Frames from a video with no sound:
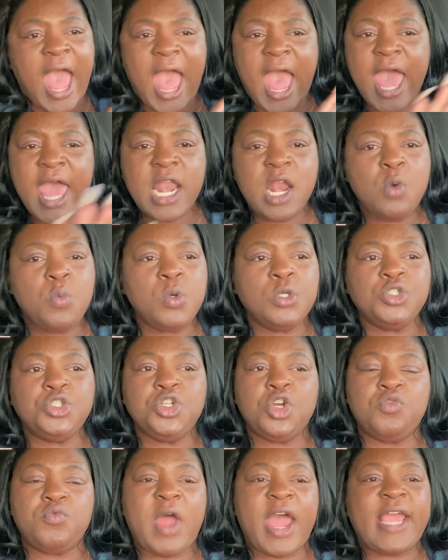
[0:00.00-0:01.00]
I don't want you
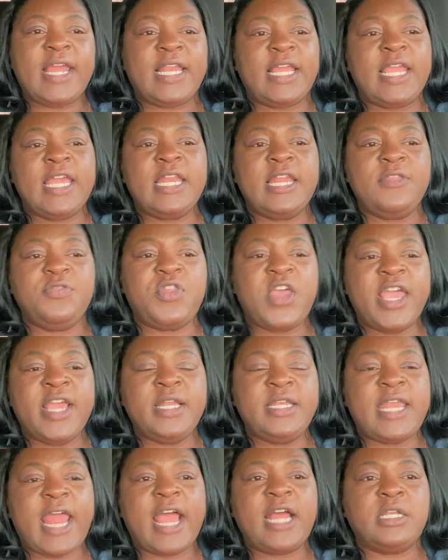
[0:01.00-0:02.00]
to write
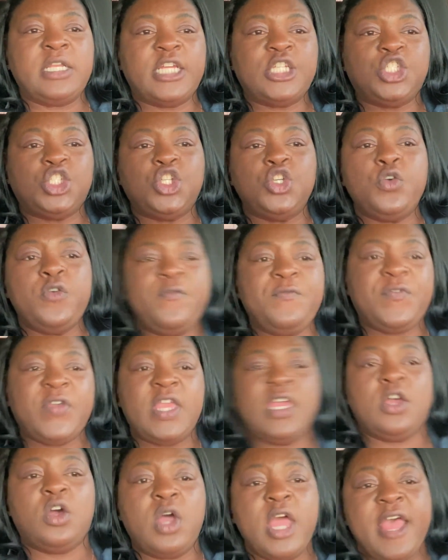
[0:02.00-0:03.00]
anything down that you
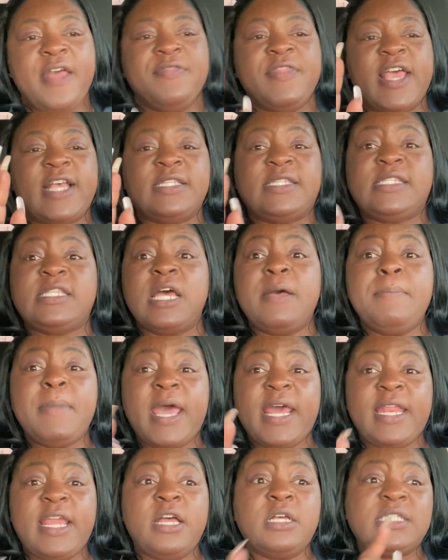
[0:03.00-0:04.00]
feel that
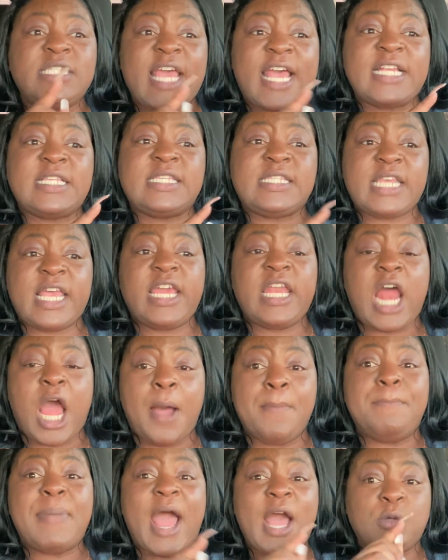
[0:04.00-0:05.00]
somebody else has said
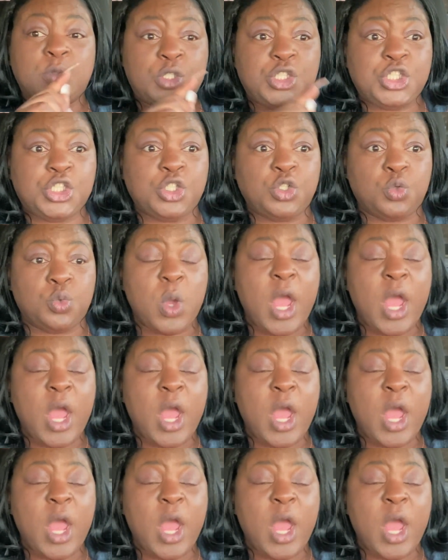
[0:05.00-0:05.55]
about you.